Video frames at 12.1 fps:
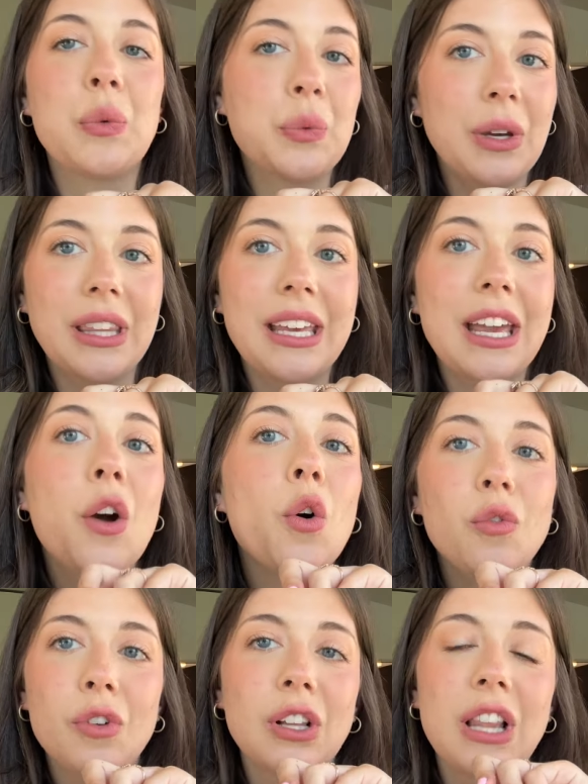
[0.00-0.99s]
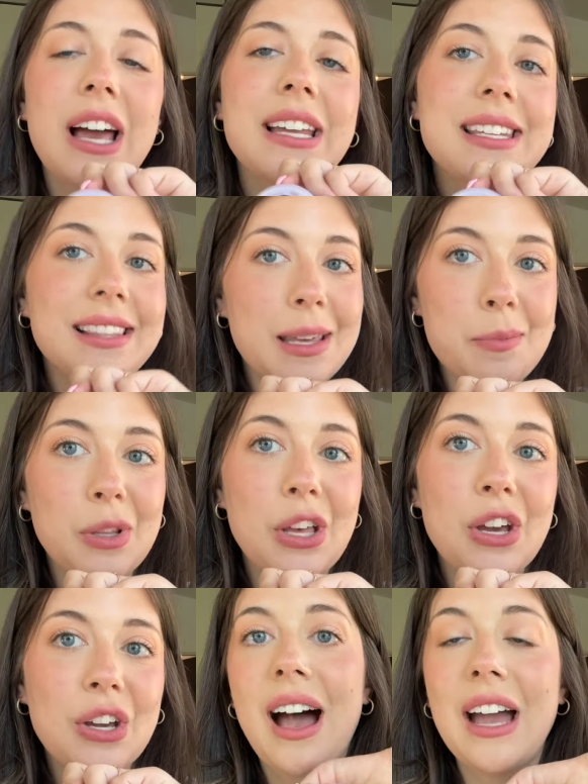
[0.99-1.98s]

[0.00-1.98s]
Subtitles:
really overlined lip look.